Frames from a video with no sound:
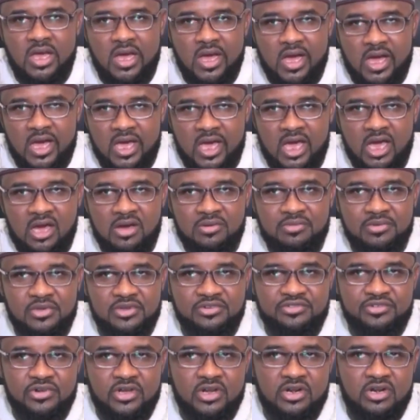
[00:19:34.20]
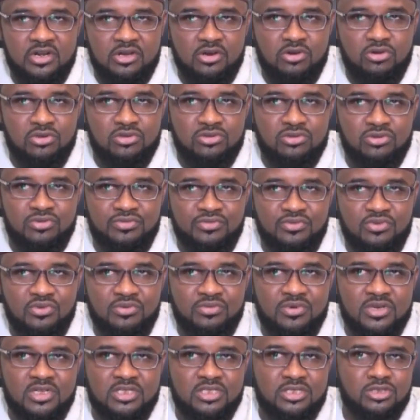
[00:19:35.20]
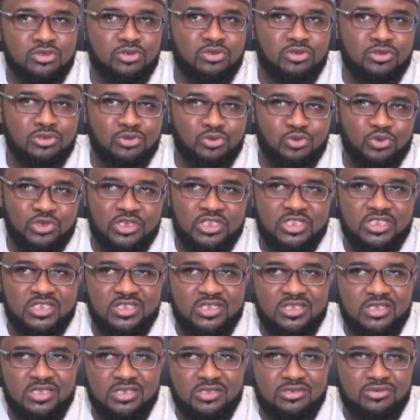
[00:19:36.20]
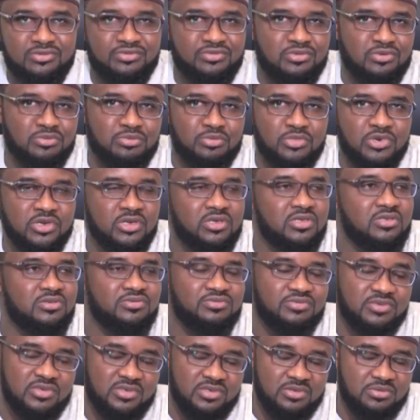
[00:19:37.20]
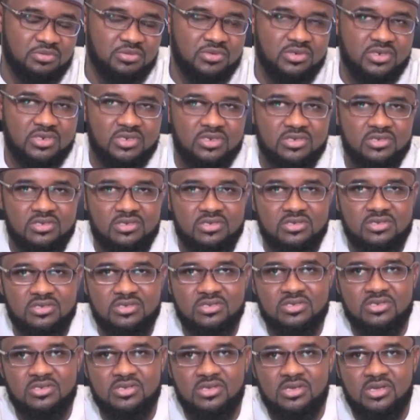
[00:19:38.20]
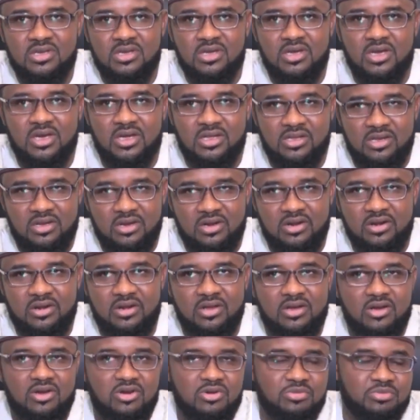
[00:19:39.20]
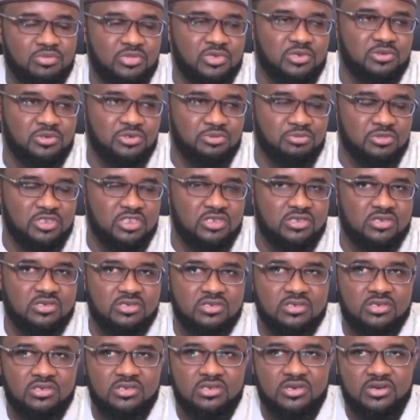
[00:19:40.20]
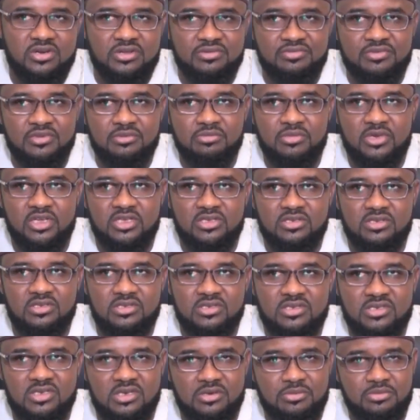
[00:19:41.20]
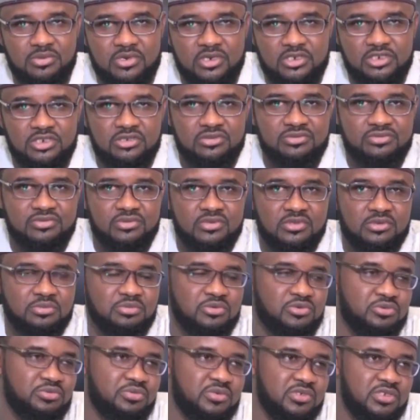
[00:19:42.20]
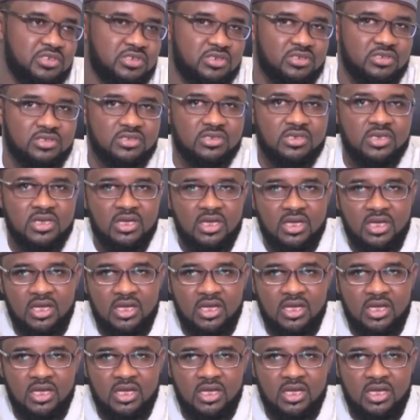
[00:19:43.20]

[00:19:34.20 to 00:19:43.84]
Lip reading: I have a track record of over 20 years of comprehensive experiences and career accomplishments, driven by sincere passion for the profession.